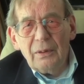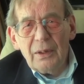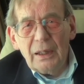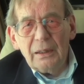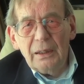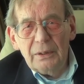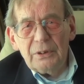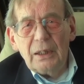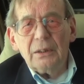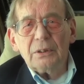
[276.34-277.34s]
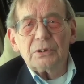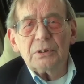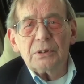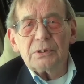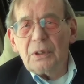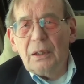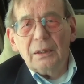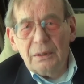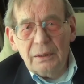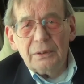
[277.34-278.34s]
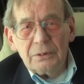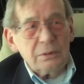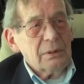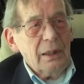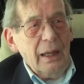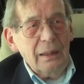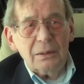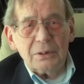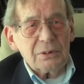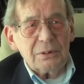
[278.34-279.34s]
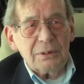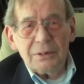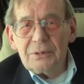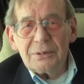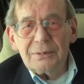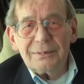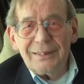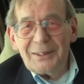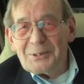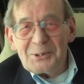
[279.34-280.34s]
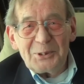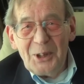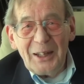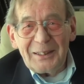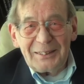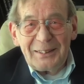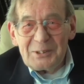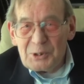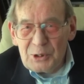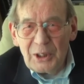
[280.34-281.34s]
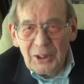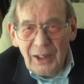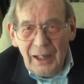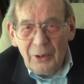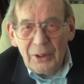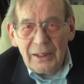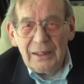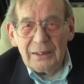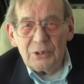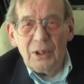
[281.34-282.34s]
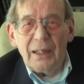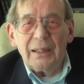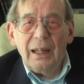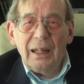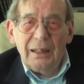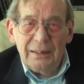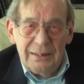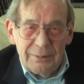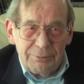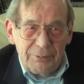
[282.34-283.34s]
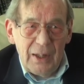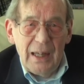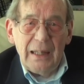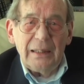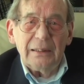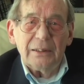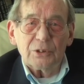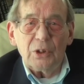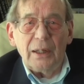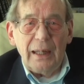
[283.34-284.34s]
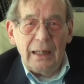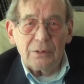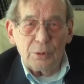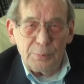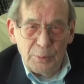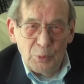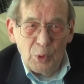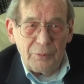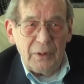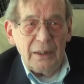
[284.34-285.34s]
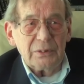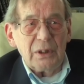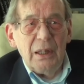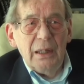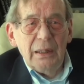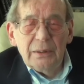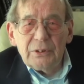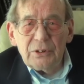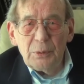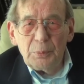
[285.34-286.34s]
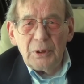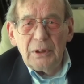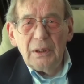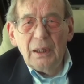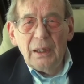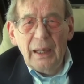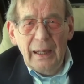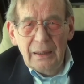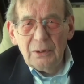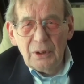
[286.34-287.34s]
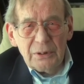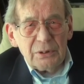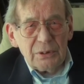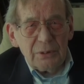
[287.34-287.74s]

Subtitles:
That his endlessness is endless. It's not singularity. It's not defined. It's not anthropomorphized. It's simply endless.